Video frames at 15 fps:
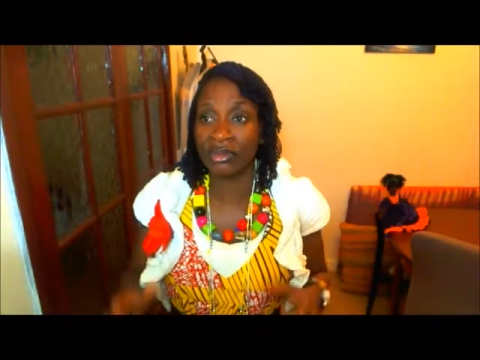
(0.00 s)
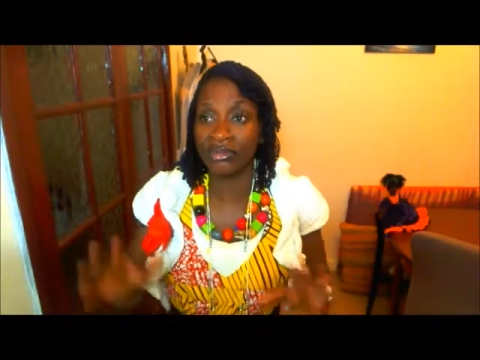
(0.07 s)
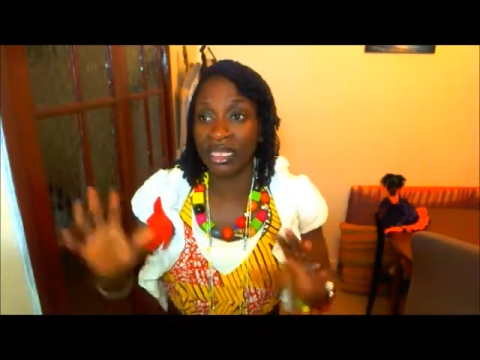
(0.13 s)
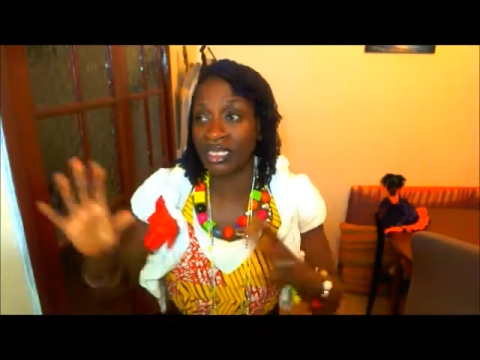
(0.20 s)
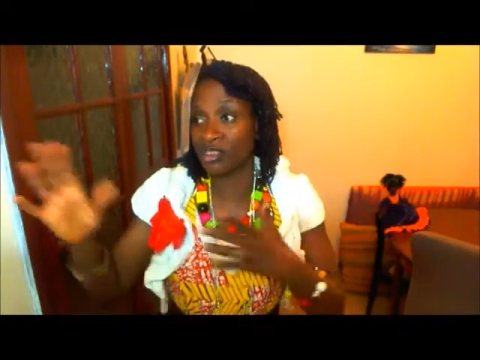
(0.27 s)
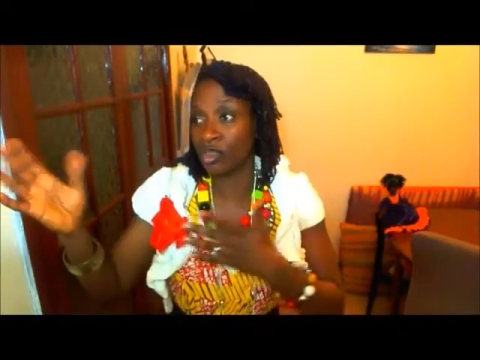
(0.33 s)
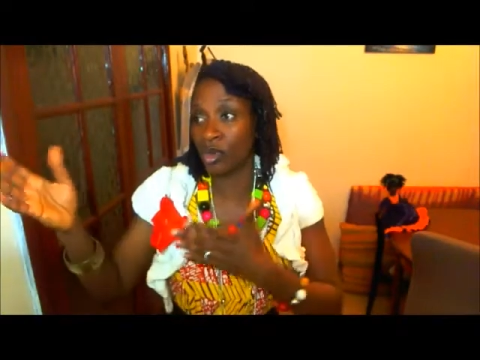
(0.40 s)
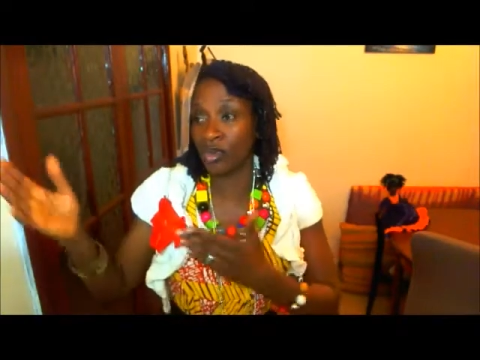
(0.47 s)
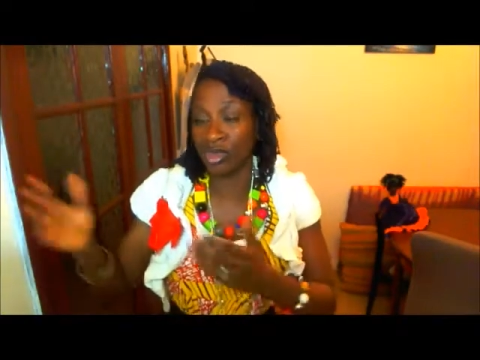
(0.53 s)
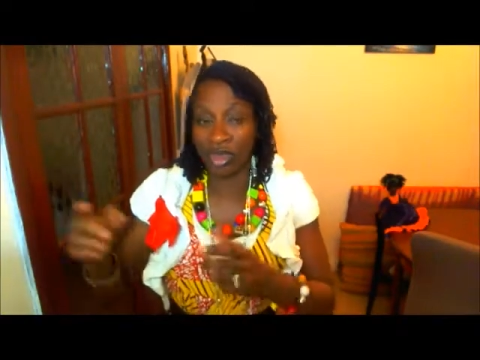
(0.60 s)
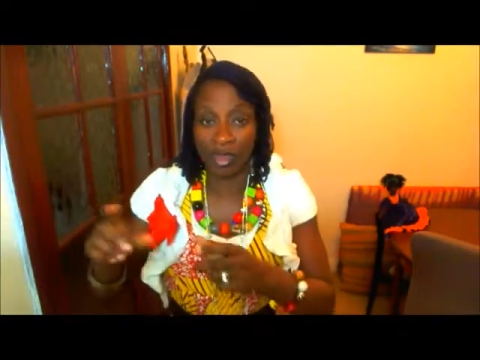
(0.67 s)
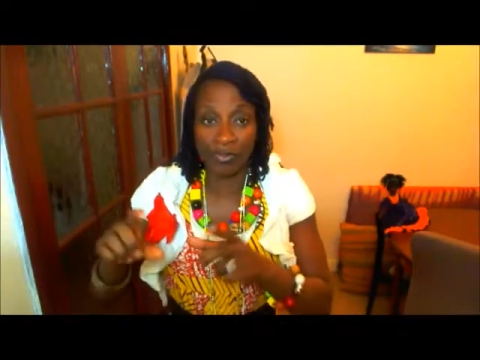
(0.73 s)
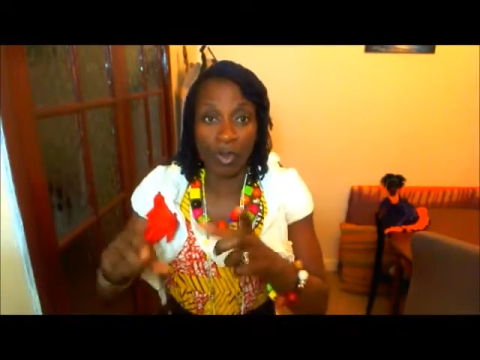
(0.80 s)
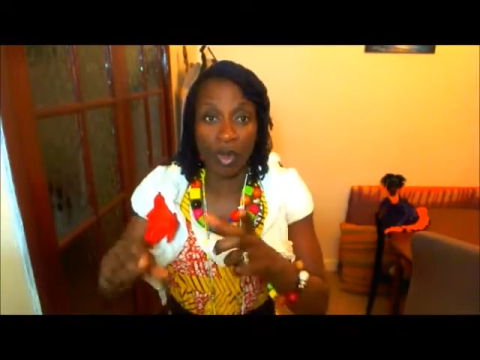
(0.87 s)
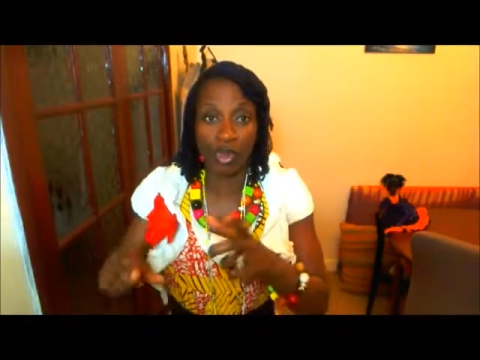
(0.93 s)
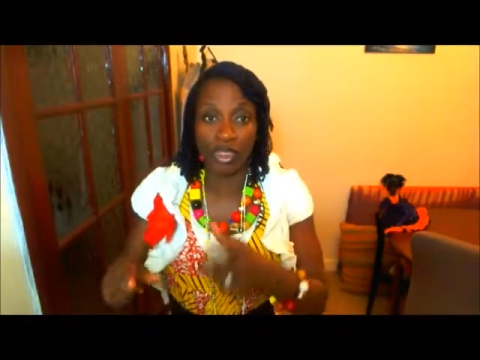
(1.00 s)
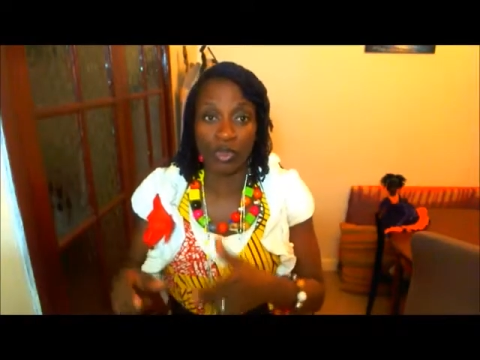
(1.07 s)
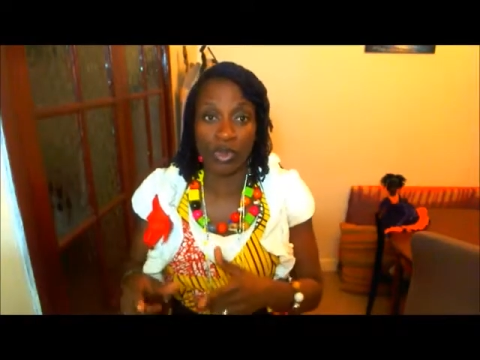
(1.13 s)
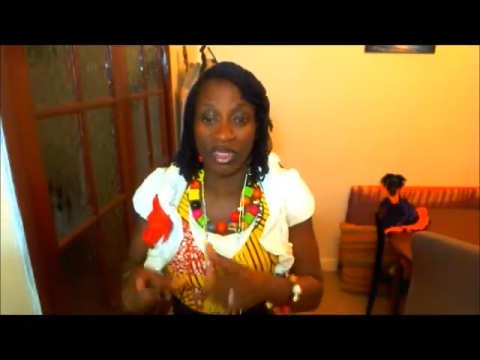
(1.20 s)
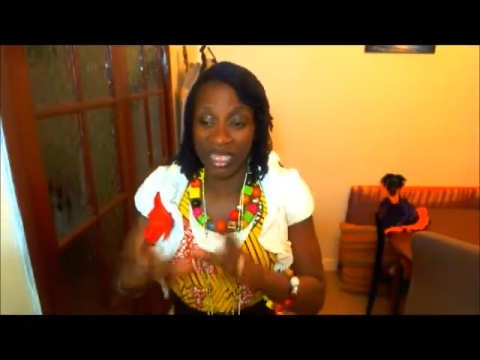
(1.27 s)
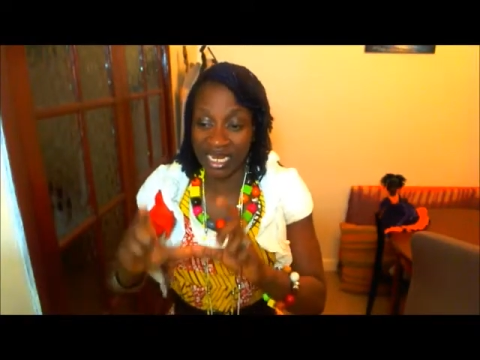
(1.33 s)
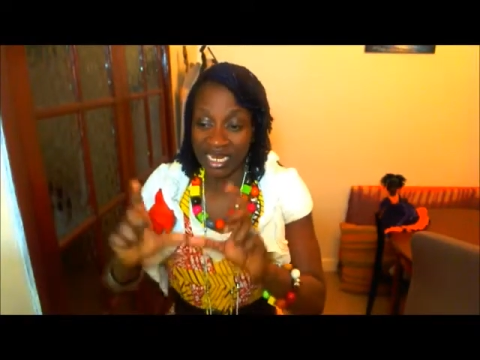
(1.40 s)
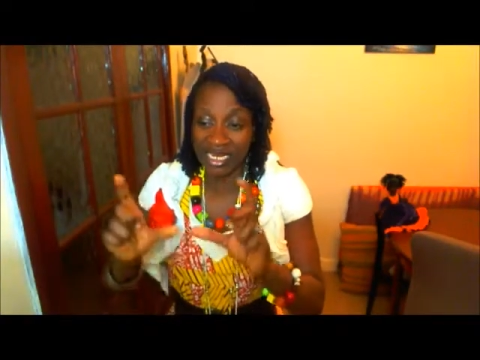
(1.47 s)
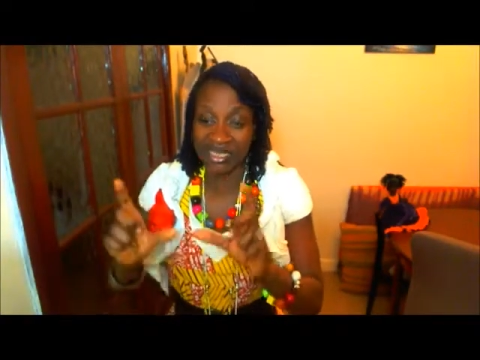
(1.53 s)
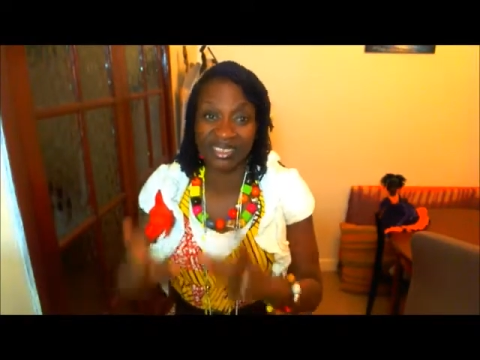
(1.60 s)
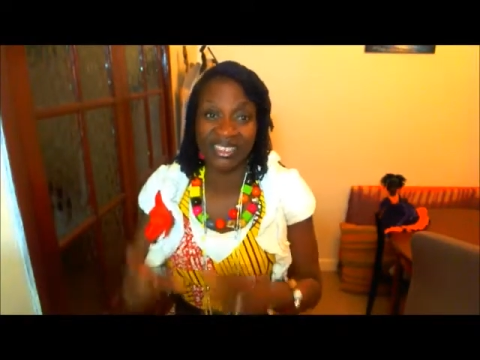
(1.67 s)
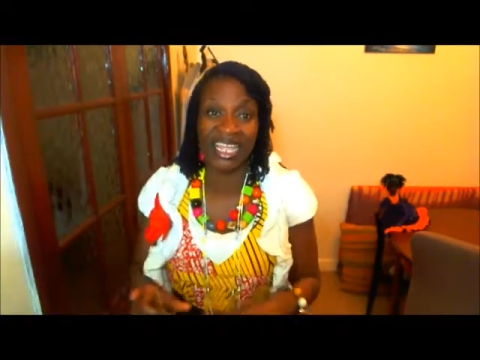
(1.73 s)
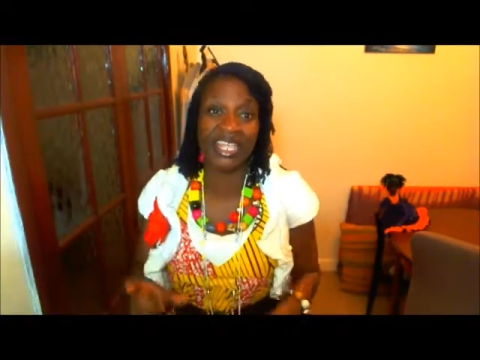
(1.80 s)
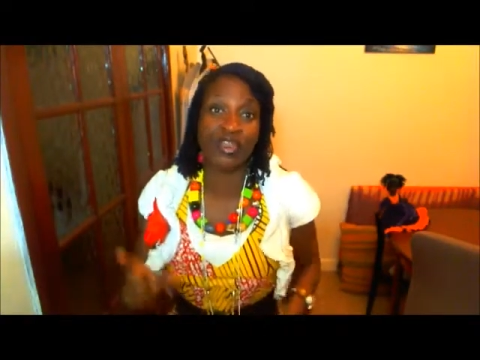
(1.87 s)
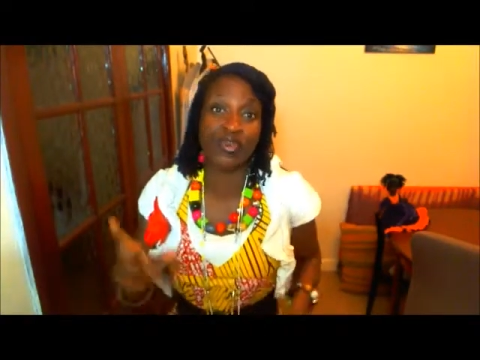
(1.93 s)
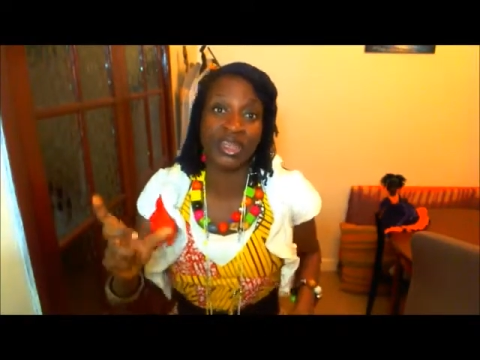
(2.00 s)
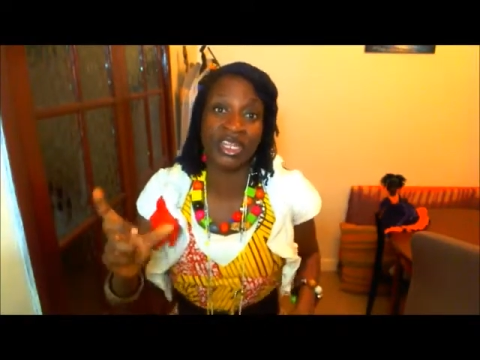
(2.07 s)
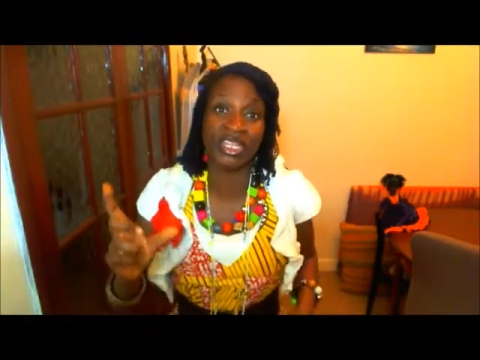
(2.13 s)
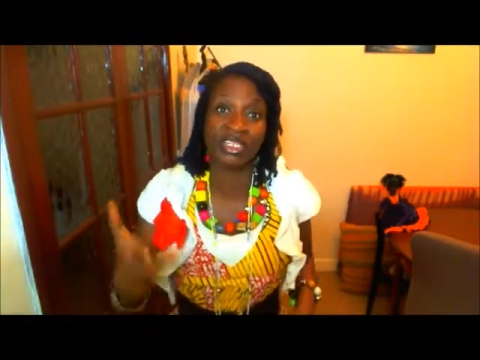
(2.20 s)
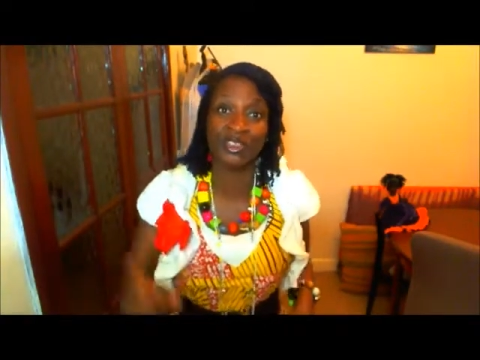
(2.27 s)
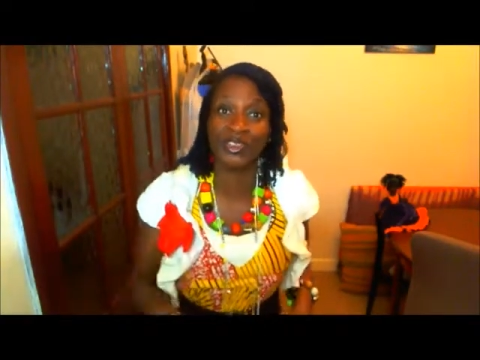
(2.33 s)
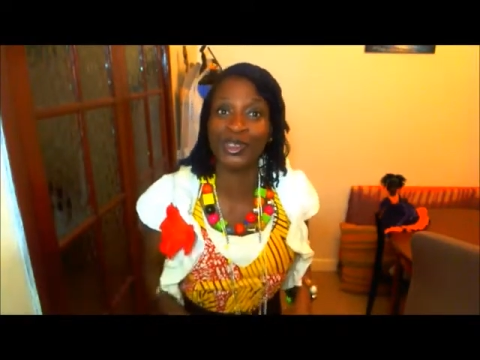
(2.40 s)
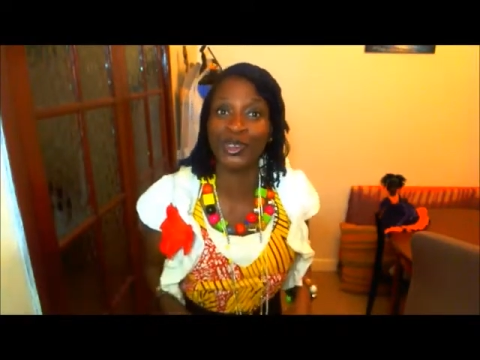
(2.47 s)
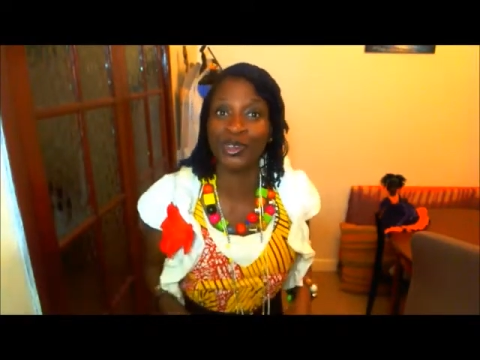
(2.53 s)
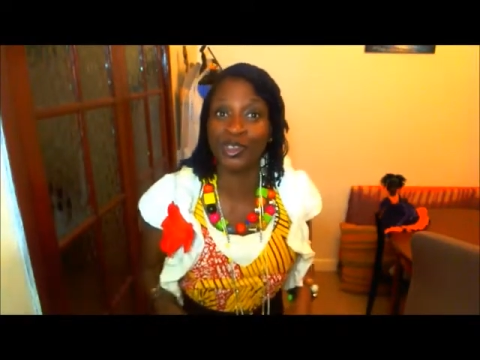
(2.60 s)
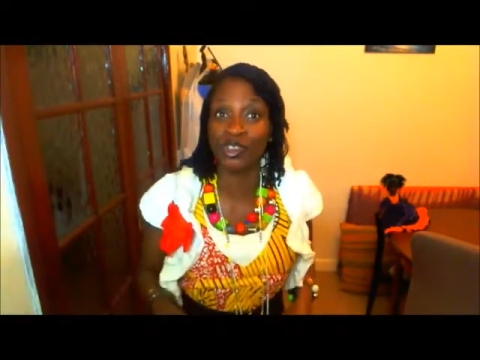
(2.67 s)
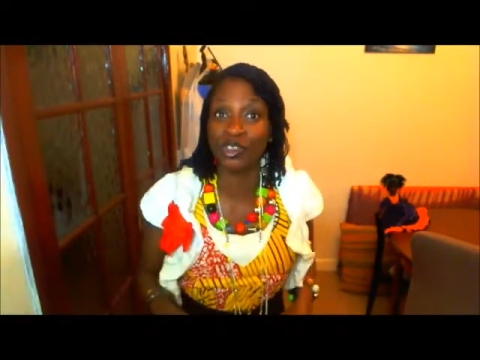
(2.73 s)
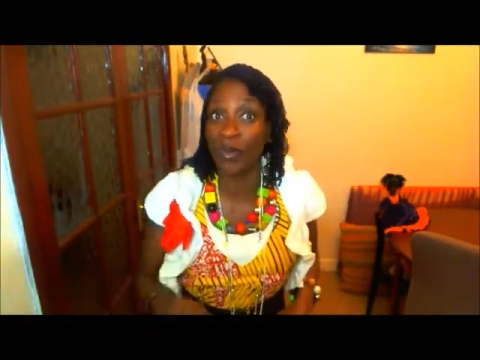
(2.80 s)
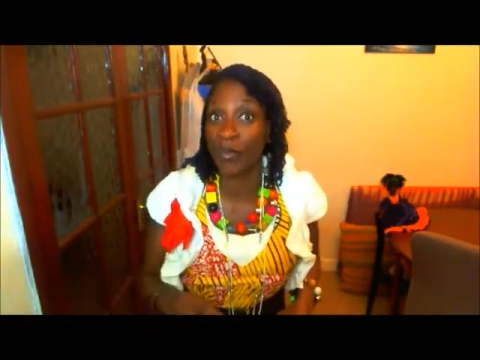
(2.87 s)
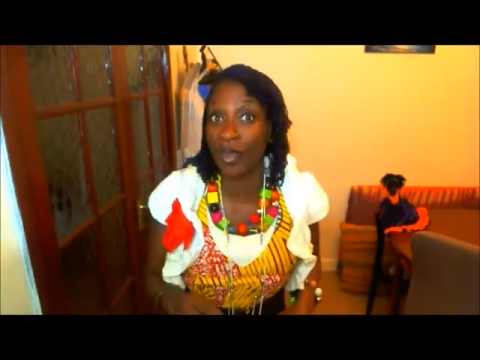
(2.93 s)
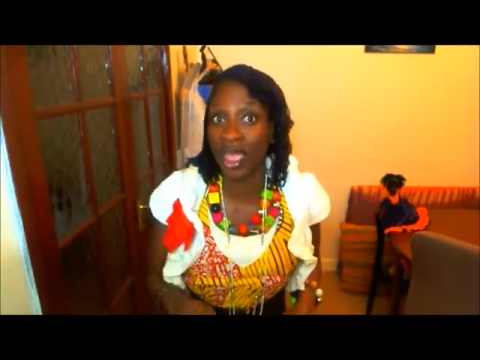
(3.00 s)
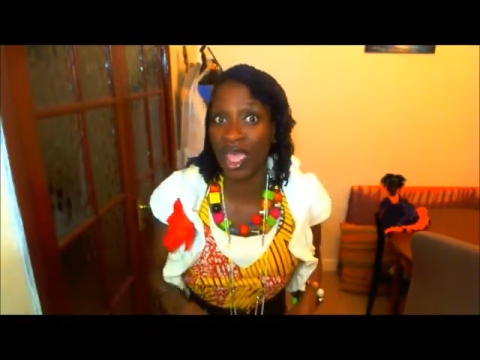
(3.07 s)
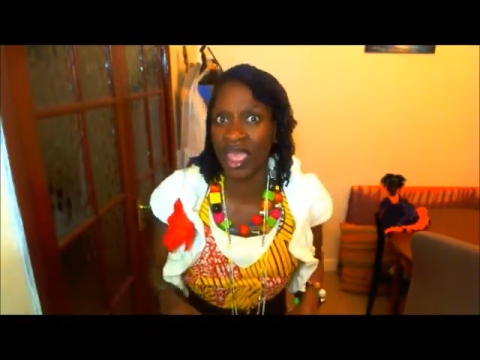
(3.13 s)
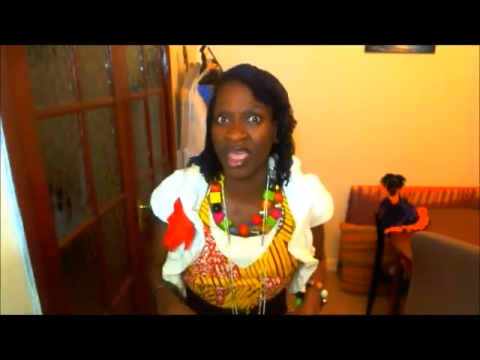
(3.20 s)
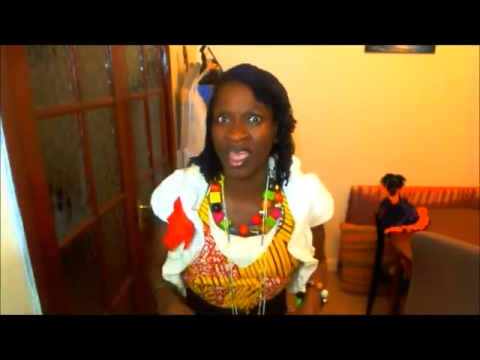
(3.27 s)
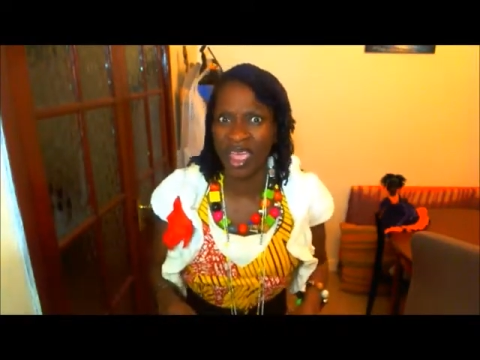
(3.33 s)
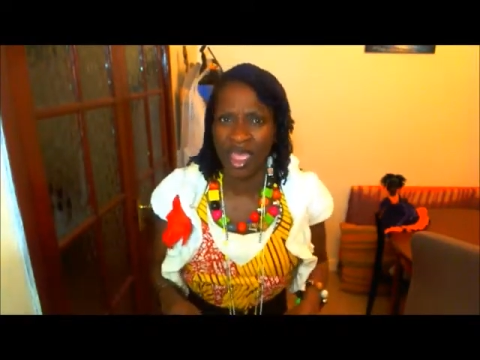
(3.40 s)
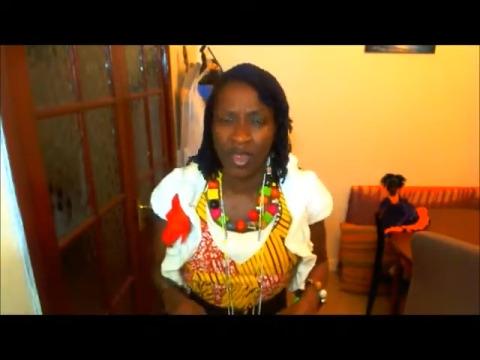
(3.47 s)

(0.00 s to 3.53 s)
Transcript: a point where they list ingredients used to prepare.